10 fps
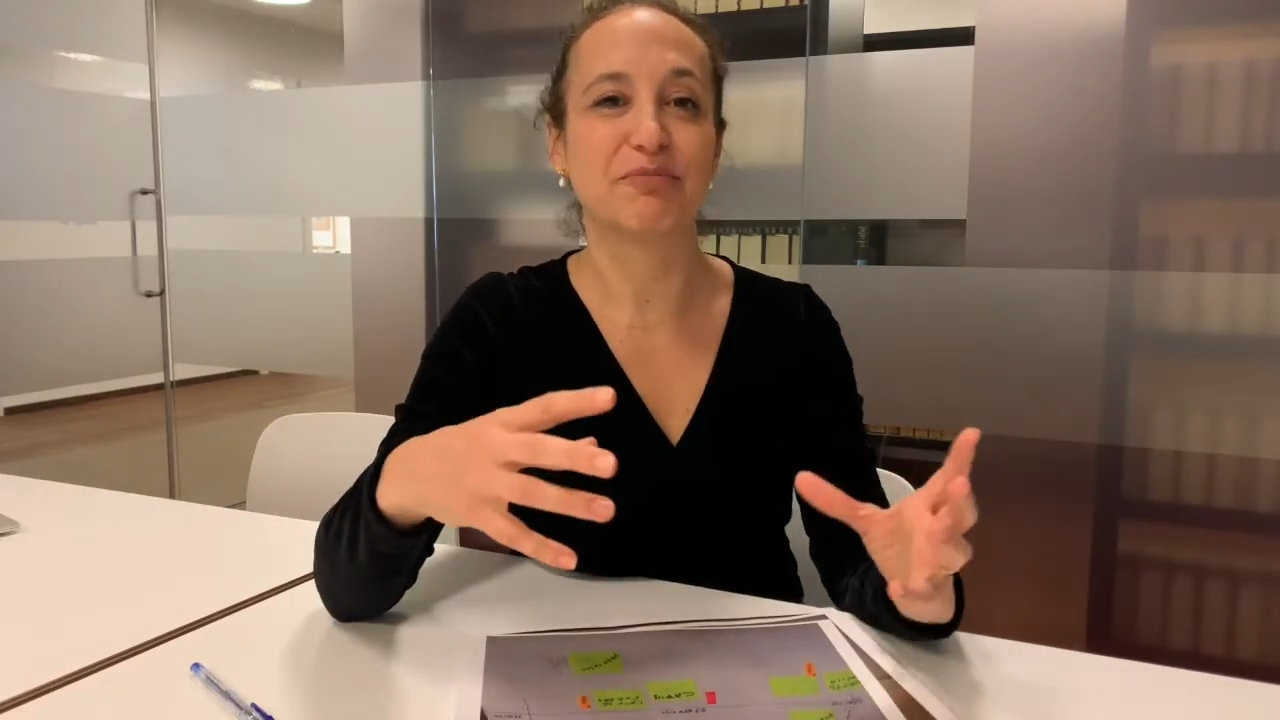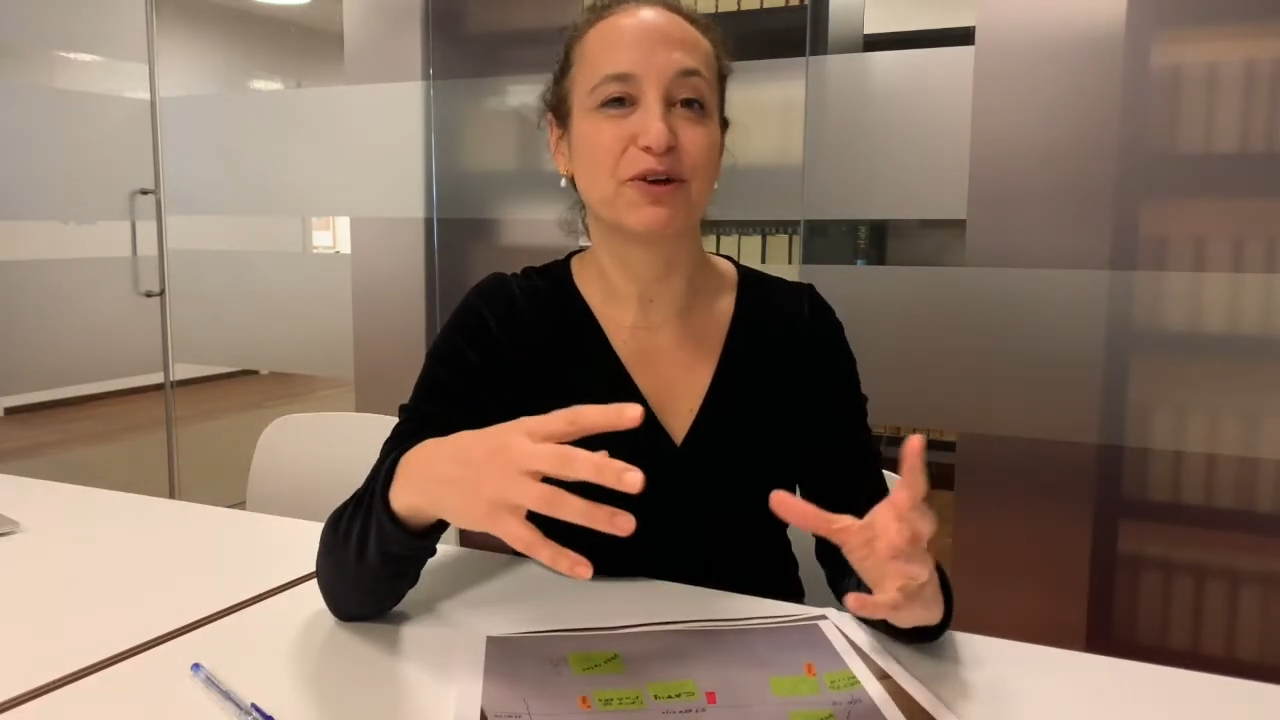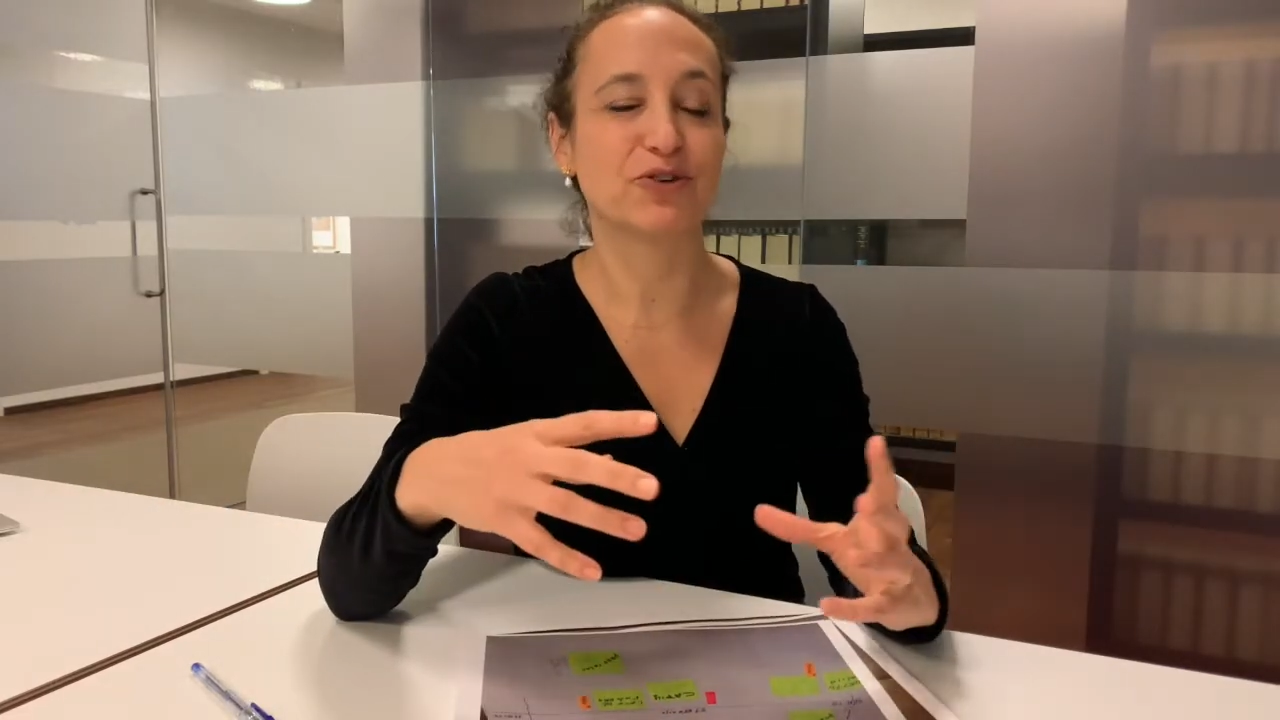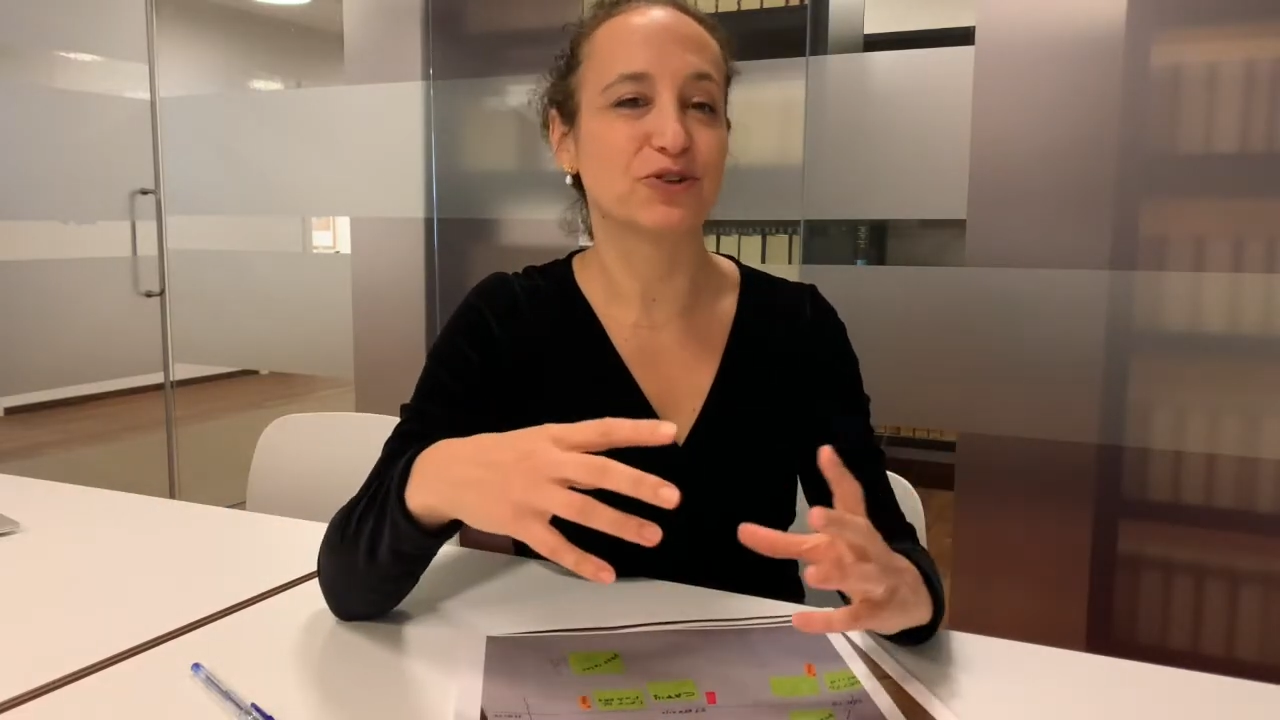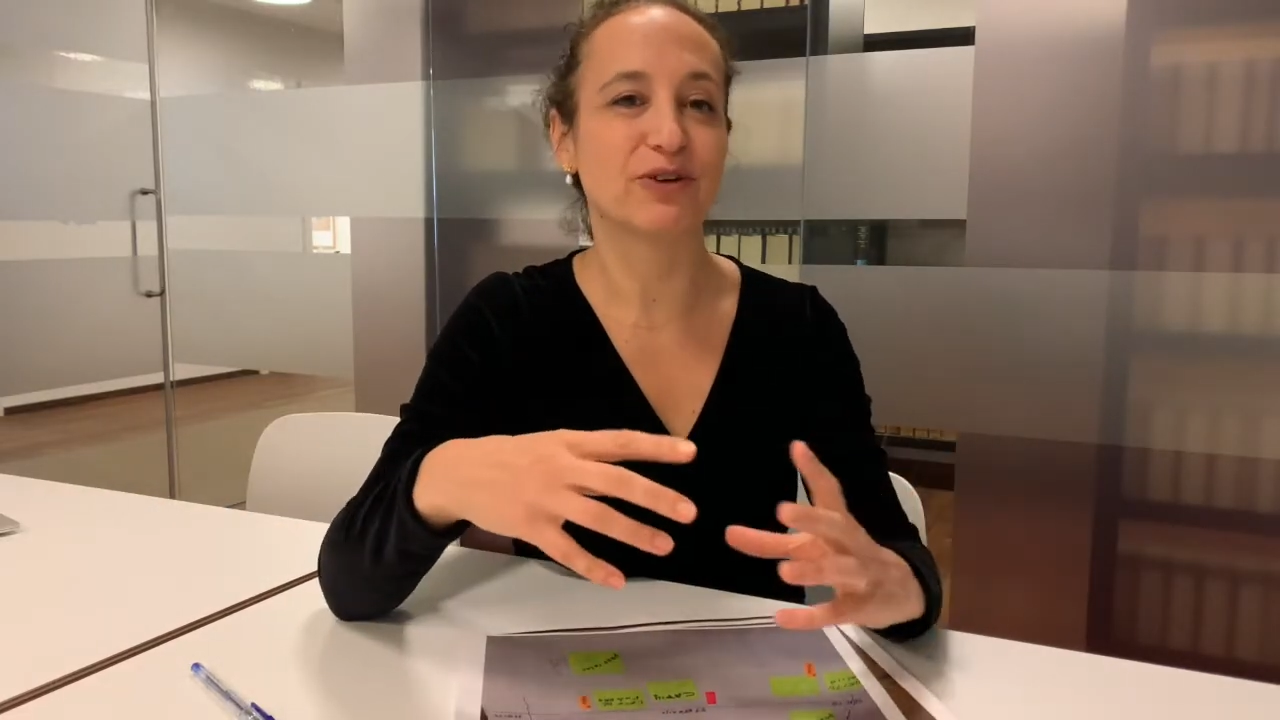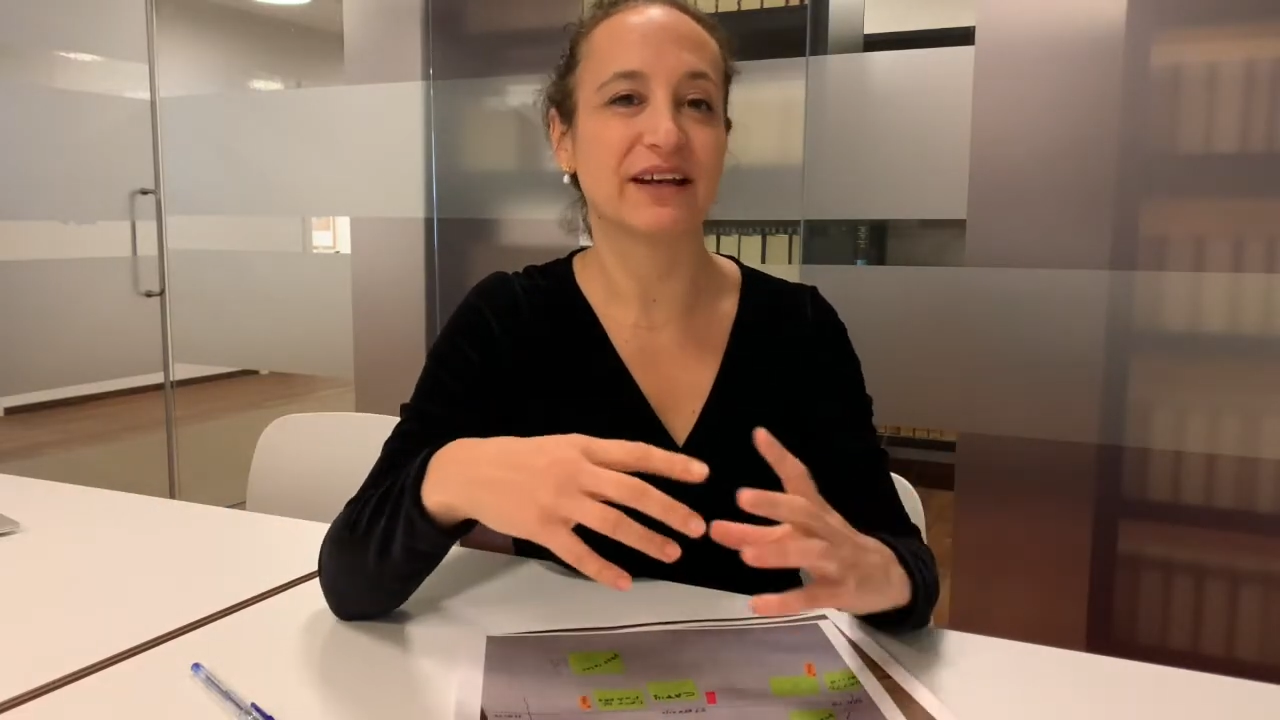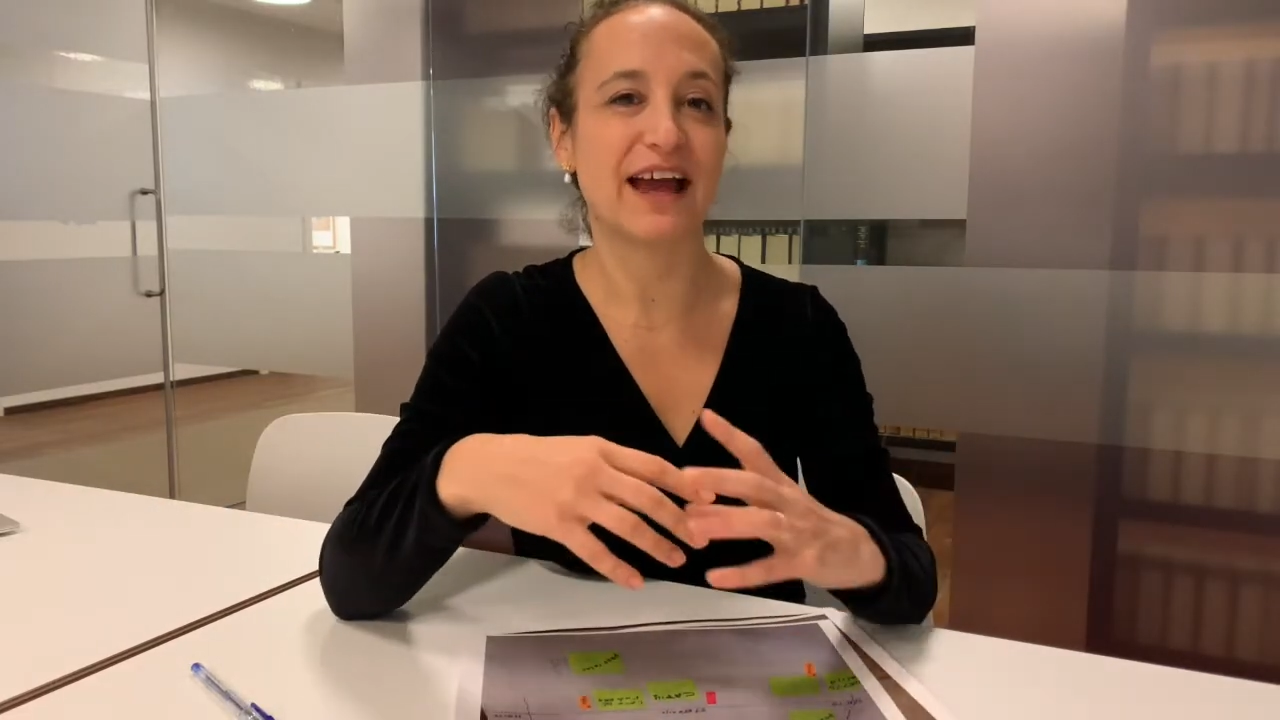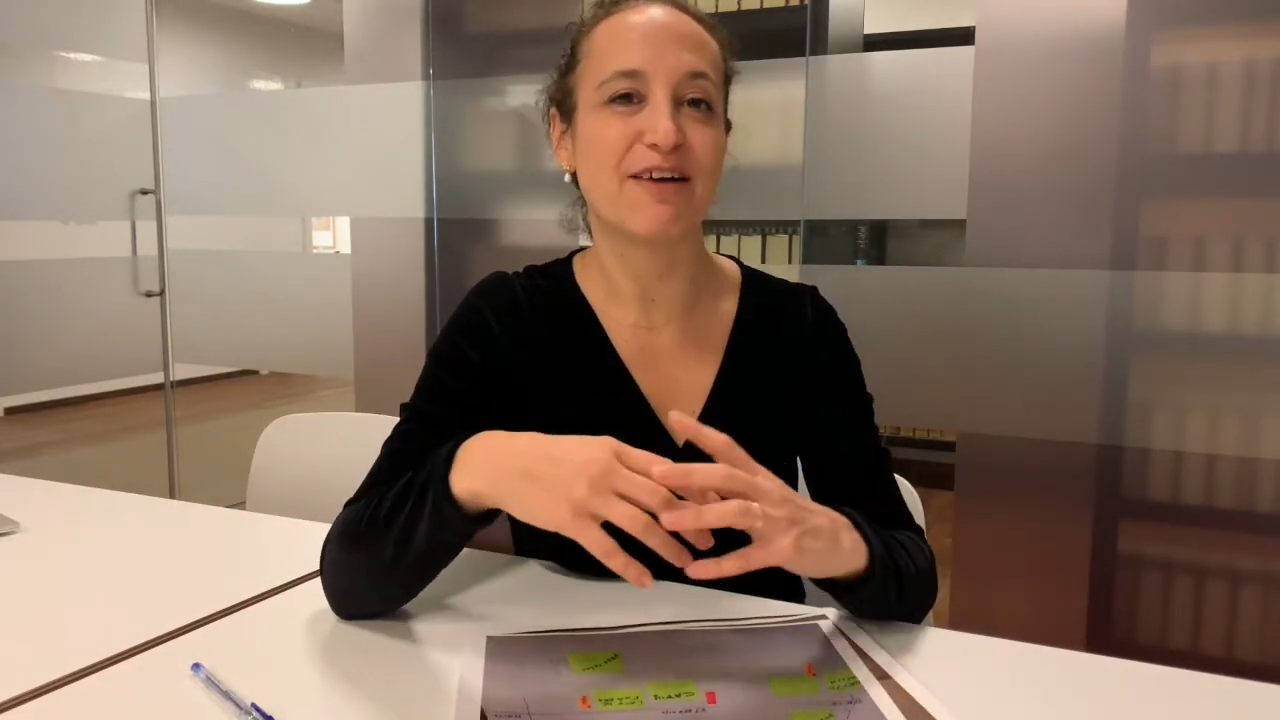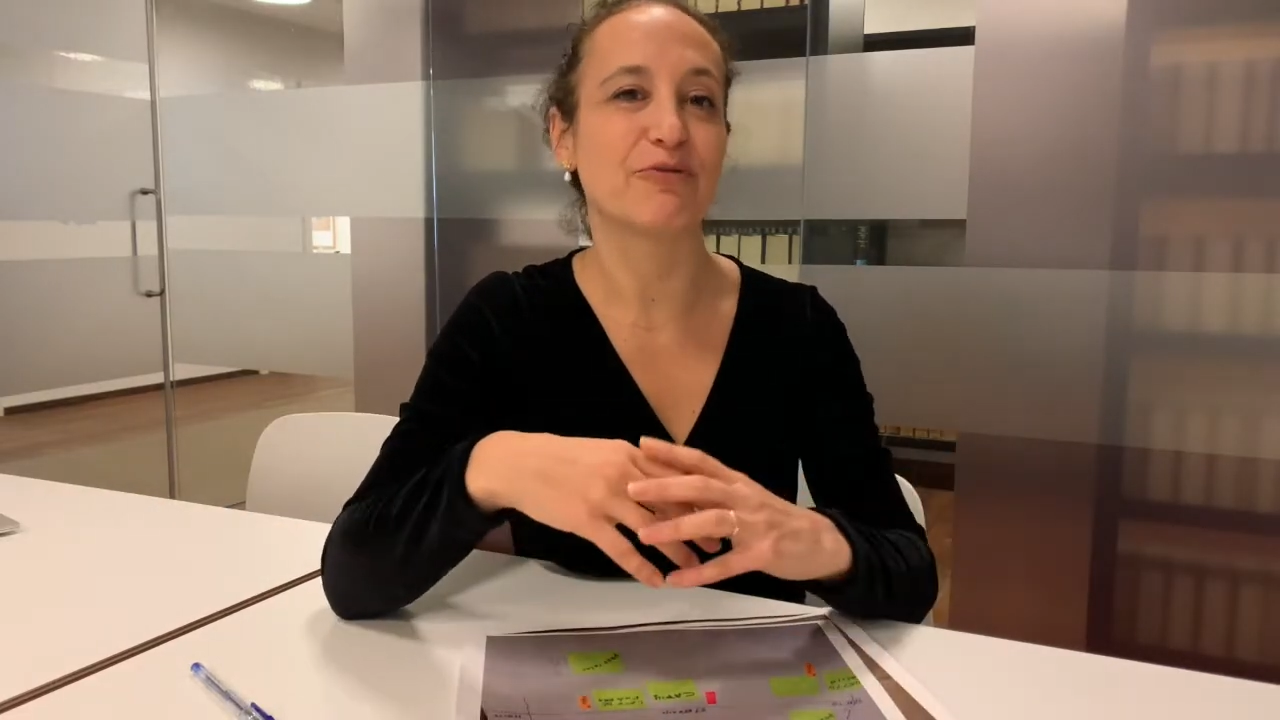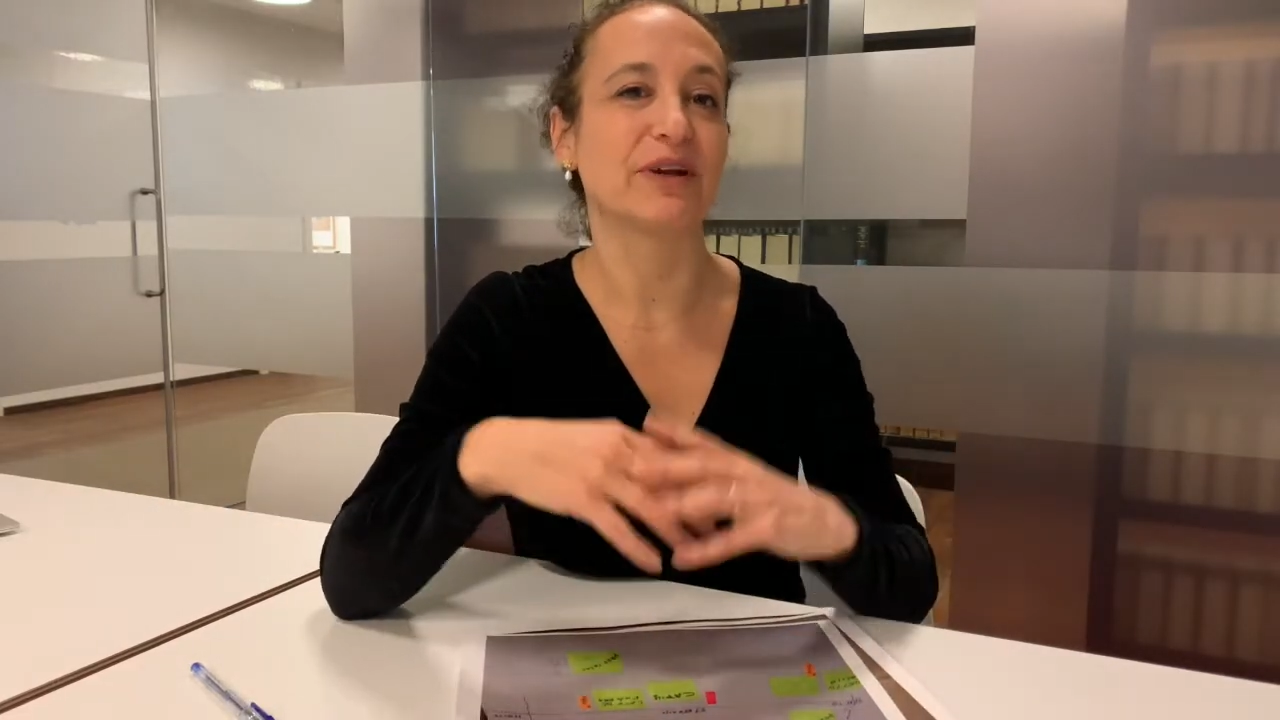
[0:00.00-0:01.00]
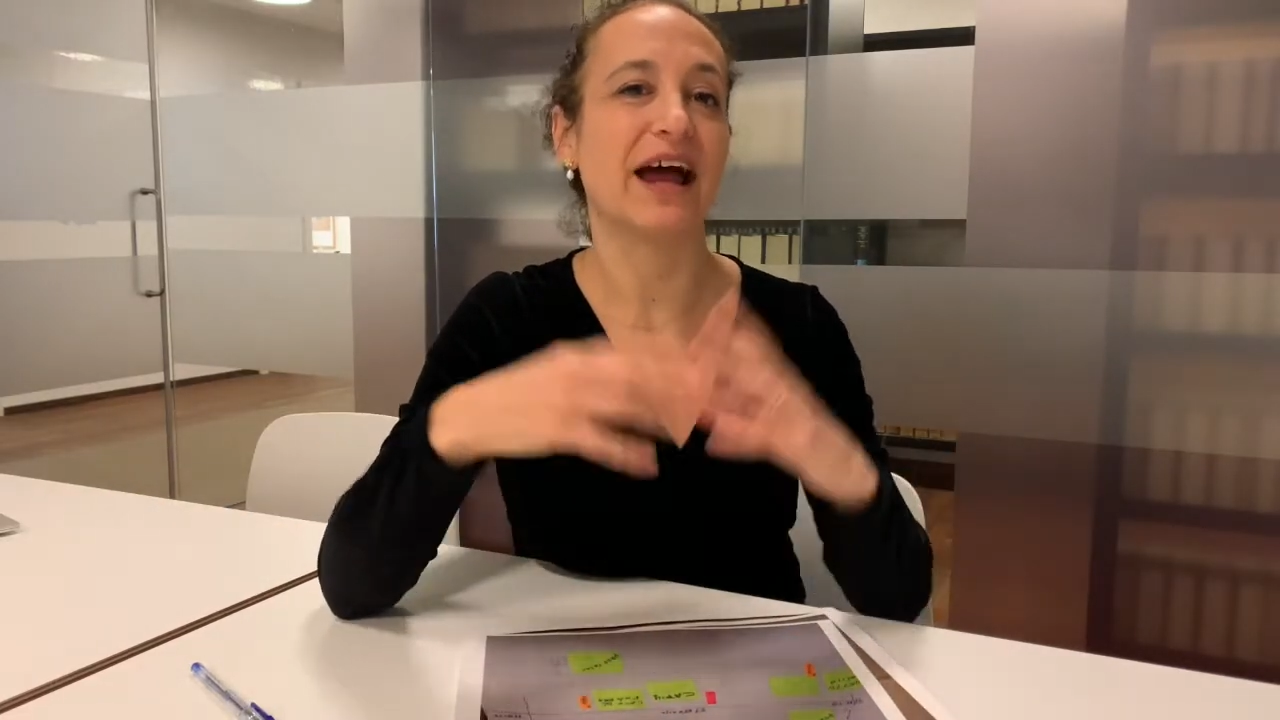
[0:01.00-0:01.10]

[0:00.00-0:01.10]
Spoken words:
because you can have with